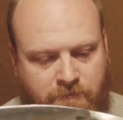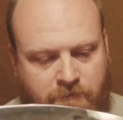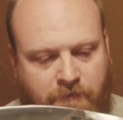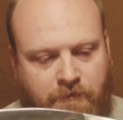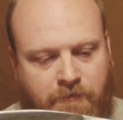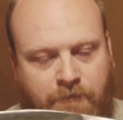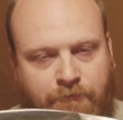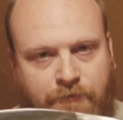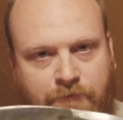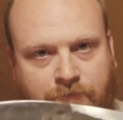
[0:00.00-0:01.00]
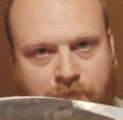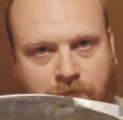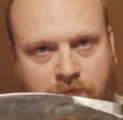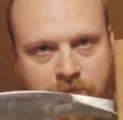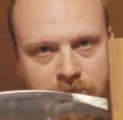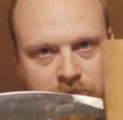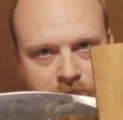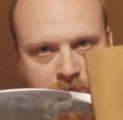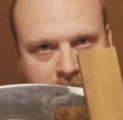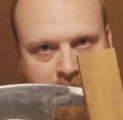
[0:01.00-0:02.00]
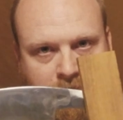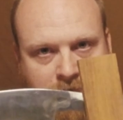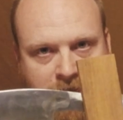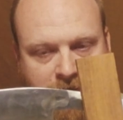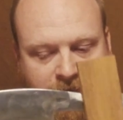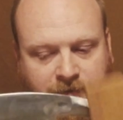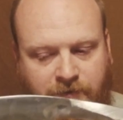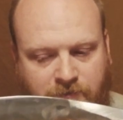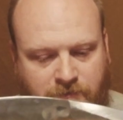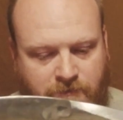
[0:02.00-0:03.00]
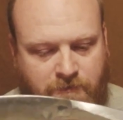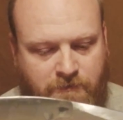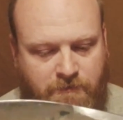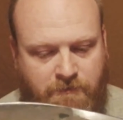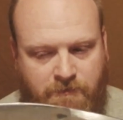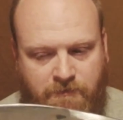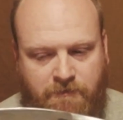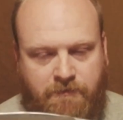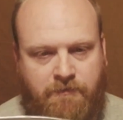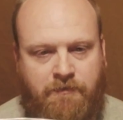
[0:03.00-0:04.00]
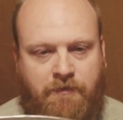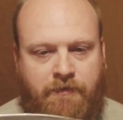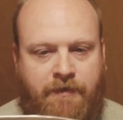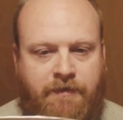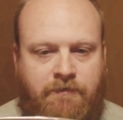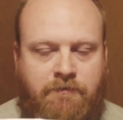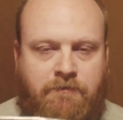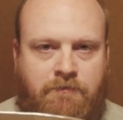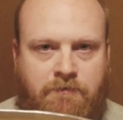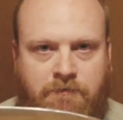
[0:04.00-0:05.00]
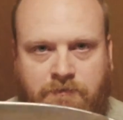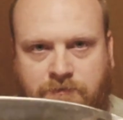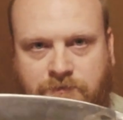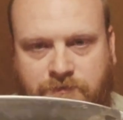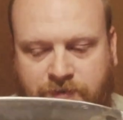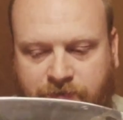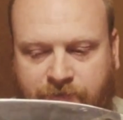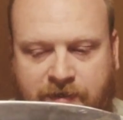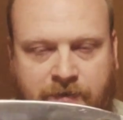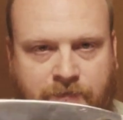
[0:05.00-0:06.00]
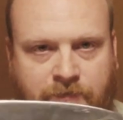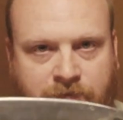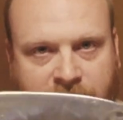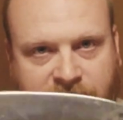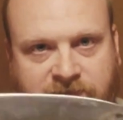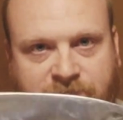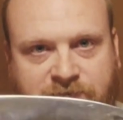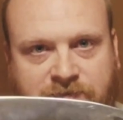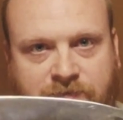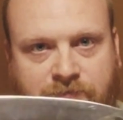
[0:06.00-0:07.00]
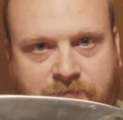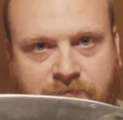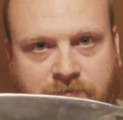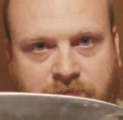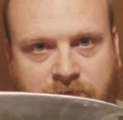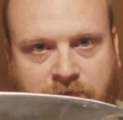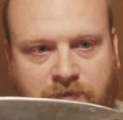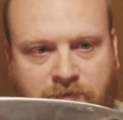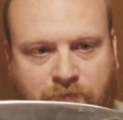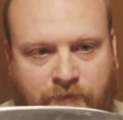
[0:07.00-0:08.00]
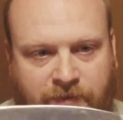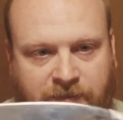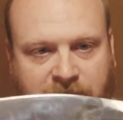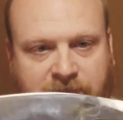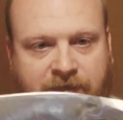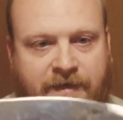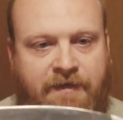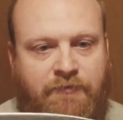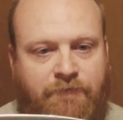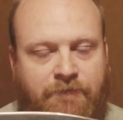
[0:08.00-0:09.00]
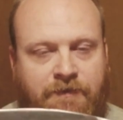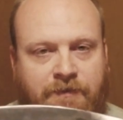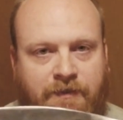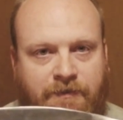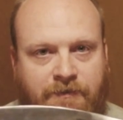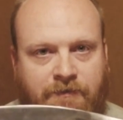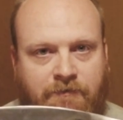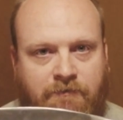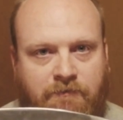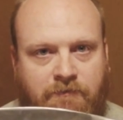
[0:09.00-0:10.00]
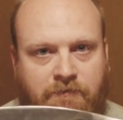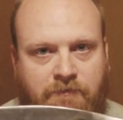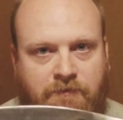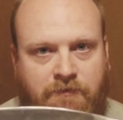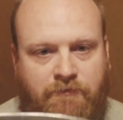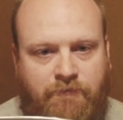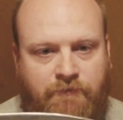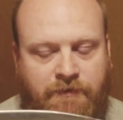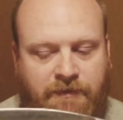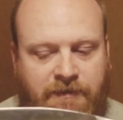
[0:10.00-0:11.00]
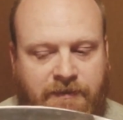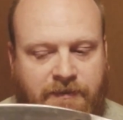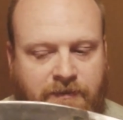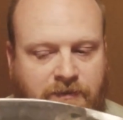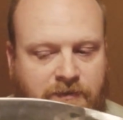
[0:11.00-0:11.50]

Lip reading: Our beautiful mahogany. Alright. So stick around. The next episode, we're going to get that handle fitted on here. We're going to get it